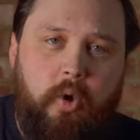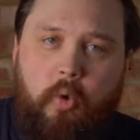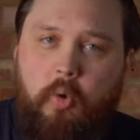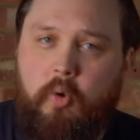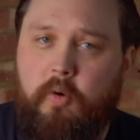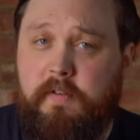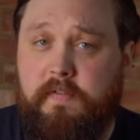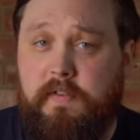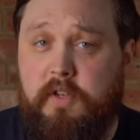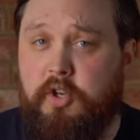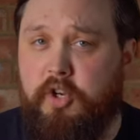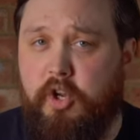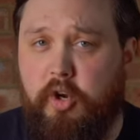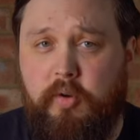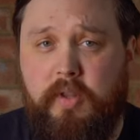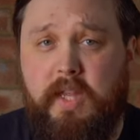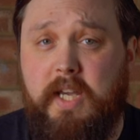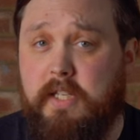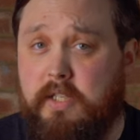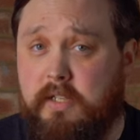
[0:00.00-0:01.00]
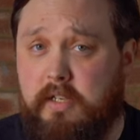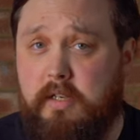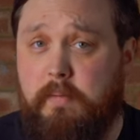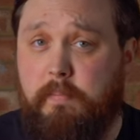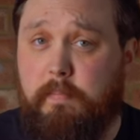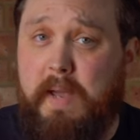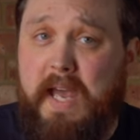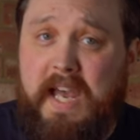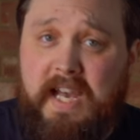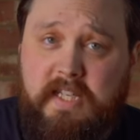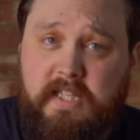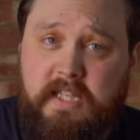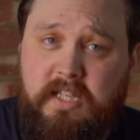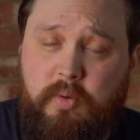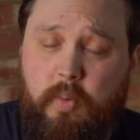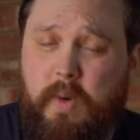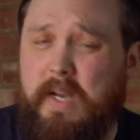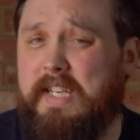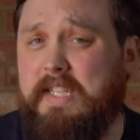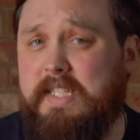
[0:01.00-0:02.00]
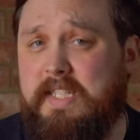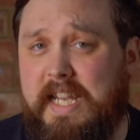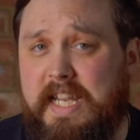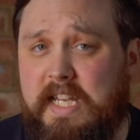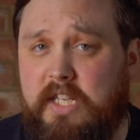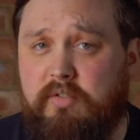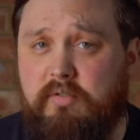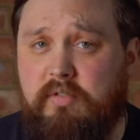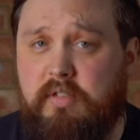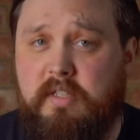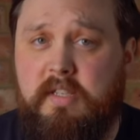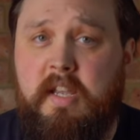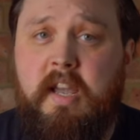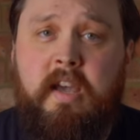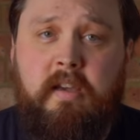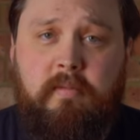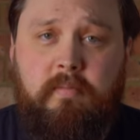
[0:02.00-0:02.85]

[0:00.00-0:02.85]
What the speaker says: or if you know that a certain passageway is dangerous,